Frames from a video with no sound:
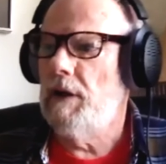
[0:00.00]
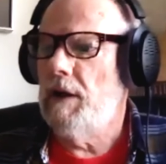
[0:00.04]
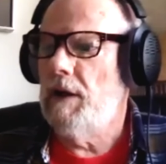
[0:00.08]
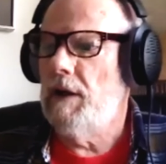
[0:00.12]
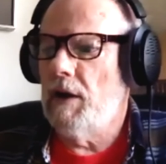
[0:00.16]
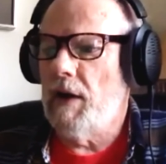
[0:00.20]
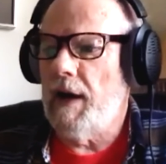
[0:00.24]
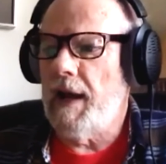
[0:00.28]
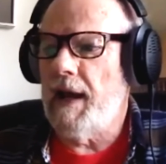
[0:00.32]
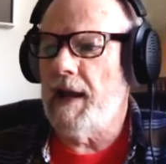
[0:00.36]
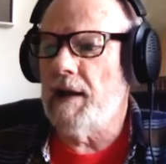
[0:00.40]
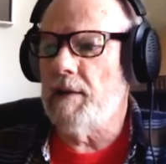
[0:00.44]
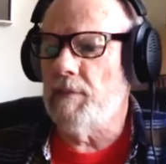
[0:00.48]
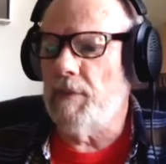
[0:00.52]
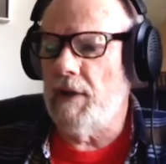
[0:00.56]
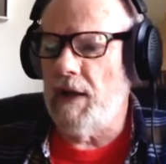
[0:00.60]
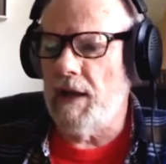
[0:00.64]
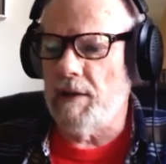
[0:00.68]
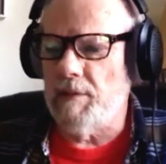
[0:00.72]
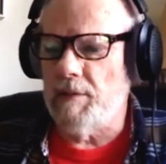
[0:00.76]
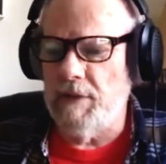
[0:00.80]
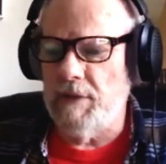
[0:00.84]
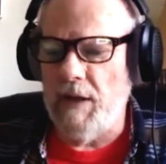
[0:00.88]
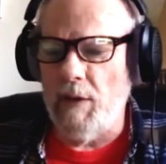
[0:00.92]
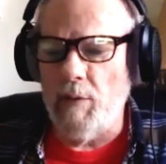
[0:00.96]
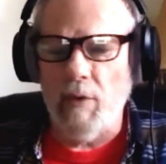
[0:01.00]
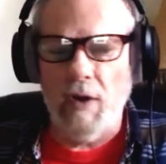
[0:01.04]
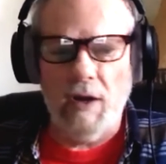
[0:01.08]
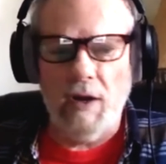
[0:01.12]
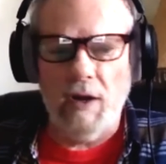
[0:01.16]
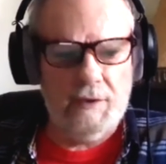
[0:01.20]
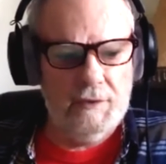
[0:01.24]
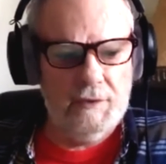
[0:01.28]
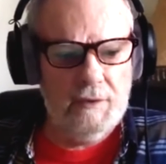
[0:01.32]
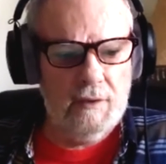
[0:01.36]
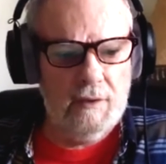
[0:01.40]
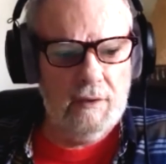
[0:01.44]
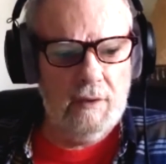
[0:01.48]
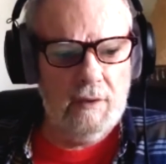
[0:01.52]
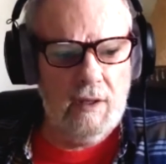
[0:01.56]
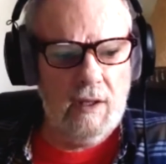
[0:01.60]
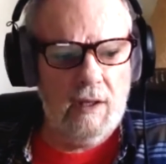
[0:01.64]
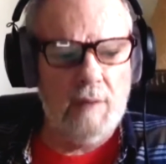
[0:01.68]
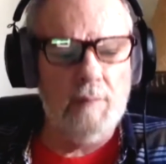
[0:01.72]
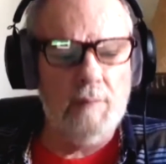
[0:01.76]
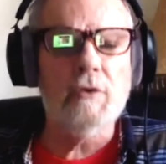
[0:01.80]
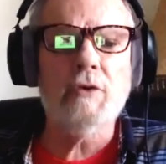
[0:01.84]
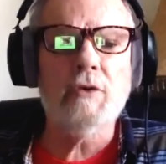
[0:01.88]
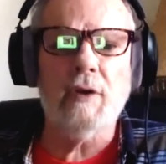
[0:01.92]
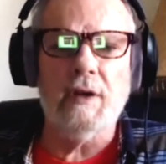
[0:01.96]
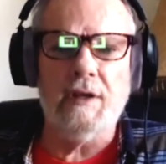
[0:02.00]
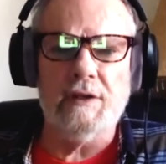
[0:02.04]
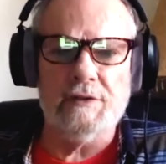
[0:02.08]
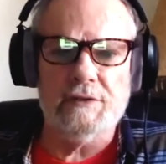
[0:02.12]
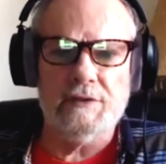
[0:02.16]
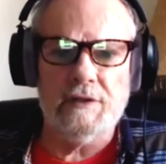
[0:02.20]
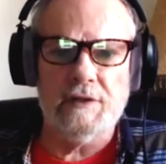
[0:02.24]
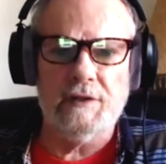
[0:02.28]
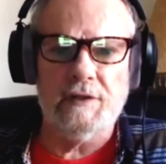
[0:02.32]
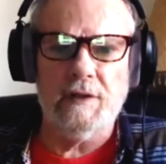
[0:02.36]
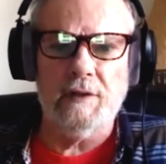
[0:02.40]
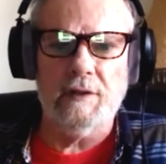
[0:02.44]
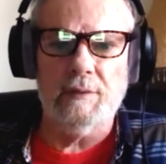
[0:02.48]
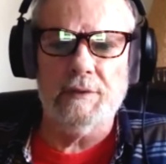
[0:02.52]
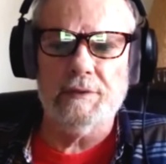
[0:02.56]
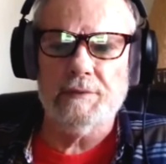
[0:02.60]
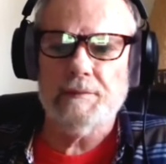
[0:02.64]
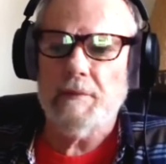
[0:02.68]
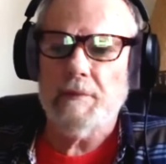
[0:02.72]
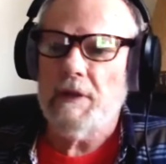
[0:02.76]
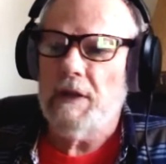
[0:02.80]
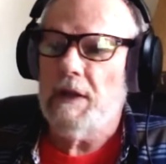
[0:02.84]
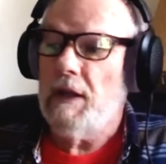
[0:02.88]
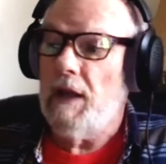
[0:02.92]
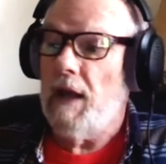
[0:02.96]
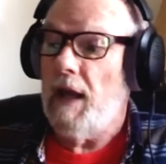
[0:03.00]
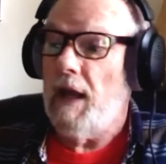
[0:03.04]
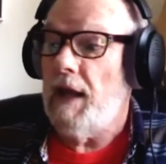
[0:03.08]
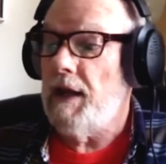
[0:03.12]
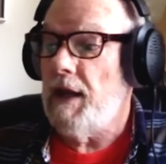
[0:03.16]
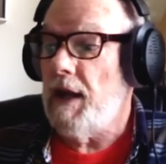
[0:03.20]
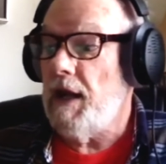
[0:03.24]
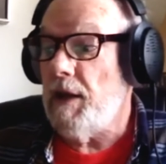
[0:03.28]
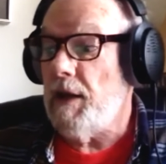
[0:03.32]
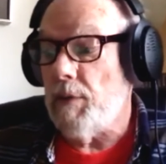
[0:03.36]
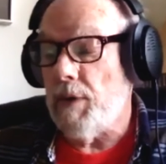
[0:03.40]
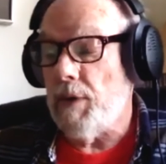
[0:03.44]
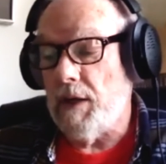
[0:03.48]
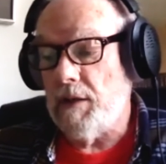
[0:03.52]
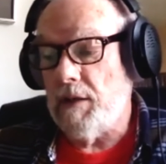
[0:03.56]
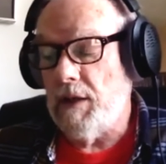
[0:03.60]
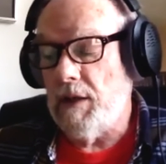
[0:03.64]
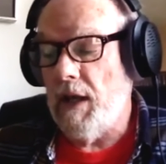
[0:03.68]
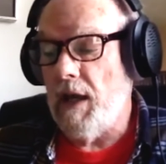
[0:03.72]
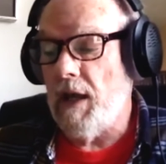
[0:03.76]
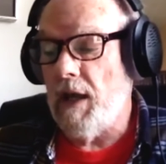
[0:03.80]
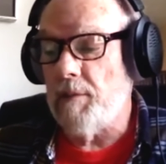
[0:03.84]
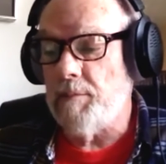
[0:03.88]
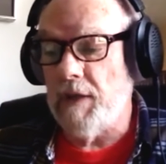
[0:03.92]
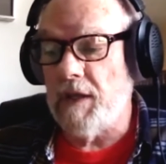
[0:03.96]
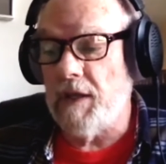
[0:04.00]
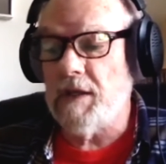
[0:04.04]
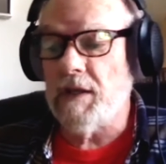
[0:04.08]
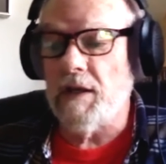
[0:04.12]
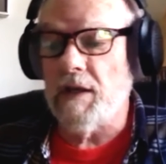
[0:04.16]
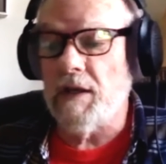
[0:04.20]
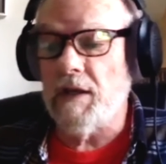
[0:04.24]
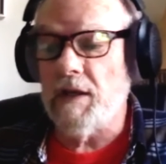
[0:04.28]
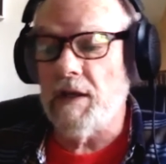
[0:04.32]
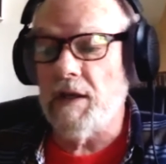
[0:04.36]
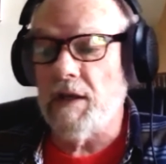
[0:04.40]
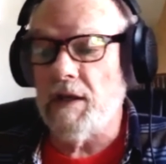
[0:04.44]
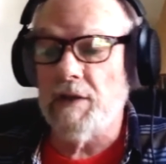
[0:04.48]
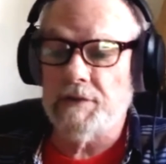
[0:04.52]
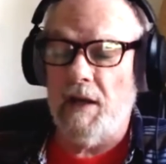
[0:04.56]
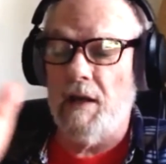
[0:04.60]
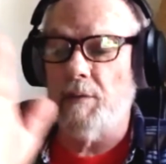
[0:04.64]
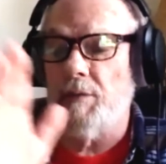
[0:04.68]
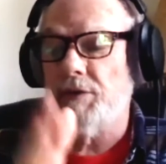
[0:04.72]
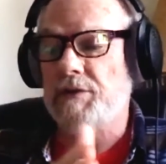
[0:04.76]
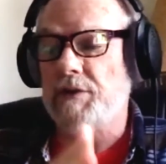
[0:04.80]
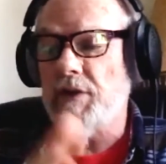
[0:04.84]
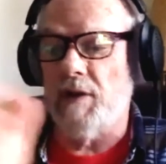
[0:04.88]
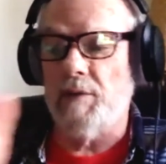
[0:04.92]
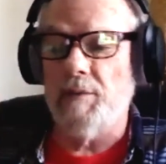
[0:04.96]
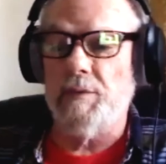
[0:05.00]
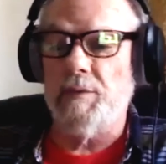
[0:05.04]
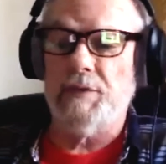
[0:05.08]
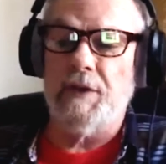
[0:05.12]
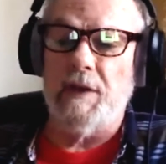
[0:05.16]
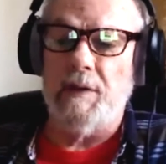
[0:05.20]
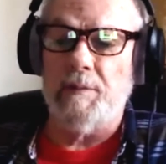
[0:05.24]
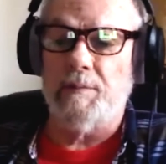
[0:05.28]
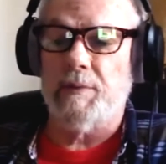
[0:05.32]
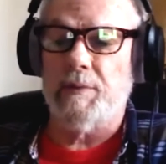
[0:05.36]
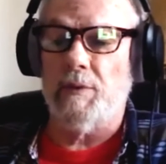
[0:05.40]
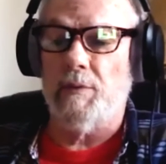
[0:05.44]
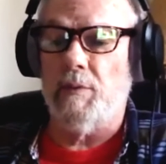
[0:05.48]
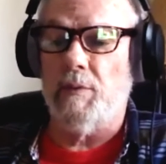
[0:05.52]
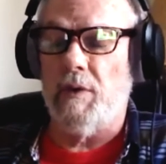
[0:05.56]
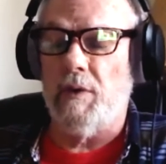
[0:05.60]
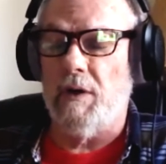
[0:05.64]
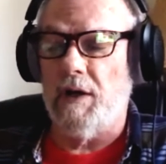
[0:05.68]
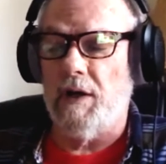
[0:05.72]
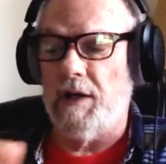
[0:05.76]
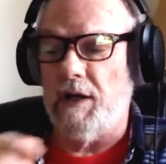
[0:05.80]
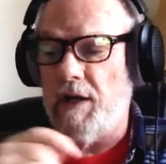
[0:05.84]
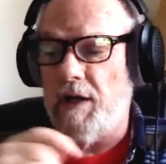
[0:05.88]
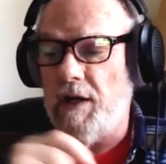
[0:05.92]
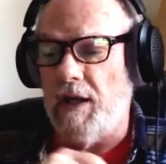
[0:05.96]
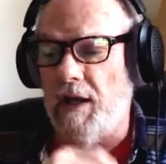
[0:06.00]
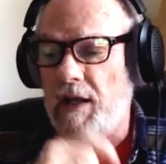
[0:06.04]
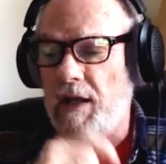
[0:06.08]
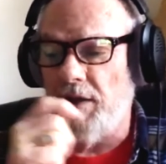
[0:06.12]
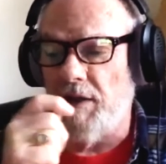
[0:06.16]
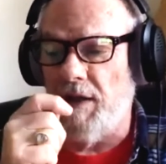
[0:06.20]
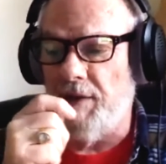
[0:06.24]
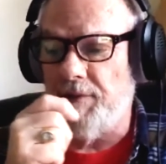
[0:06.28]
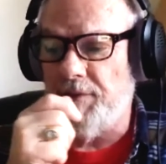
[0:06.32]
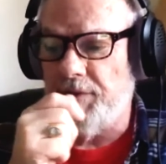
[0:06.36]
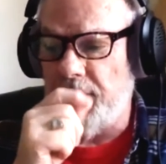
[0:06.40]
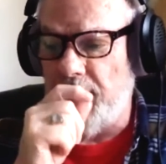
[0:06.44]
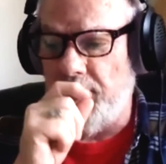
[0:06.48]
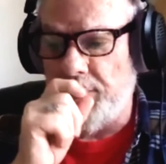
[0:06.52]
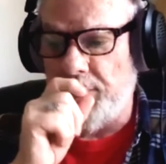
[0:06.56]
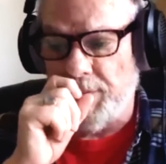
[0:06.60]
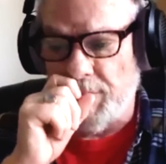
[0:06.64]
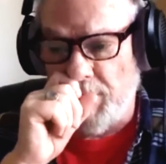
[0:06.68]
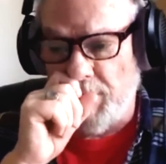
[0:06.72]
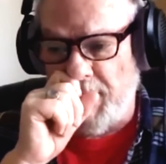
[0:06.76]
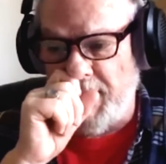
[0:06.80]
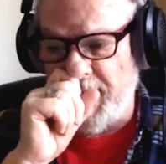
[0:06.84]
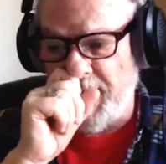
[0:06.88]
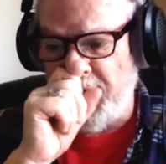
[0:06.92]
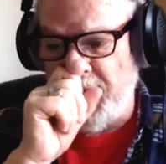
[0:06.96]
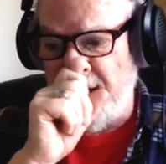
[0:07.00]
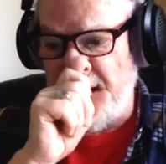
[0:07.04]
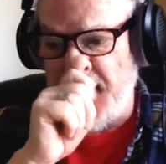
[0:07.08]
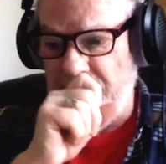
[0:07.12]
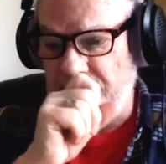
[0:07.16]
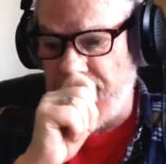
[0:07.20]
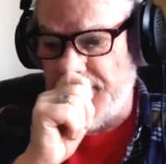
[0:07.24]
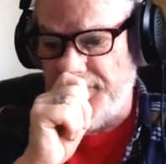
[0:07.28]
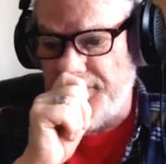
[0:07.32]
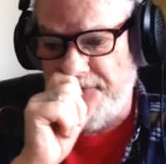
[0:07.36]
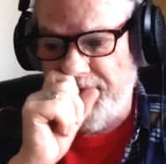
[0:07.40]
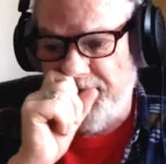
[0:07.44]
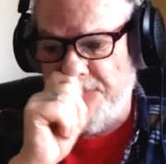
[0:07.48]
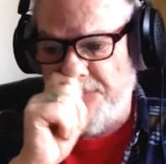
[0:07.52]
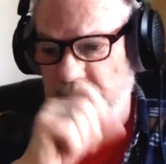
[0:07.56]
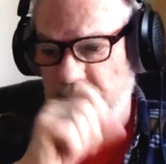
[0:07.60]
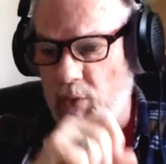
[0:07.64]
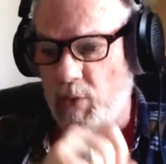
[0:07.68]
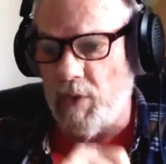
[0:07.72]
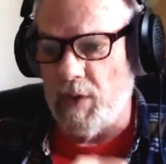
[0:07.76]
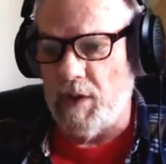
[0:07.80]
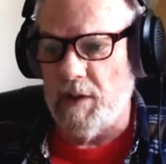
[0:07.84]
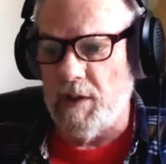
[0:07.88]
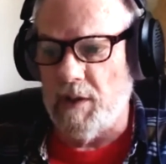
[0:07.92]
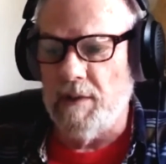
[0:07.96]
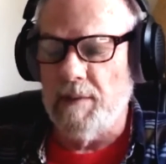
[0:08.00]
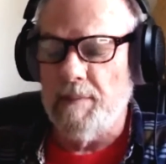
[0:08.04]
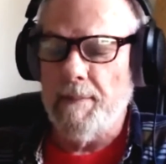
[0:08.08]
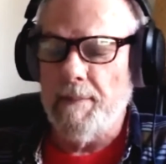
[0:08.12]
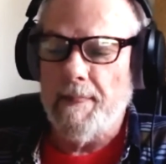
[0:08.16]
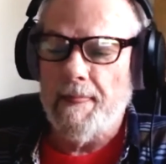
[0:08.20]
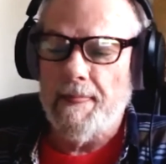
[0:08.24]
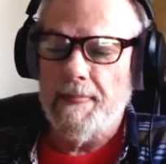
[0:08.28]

Or animal, yeah, uh, animal grace, I think it was. And anyway, yeah, because I was done with April Wine, and I left April Wine in '84,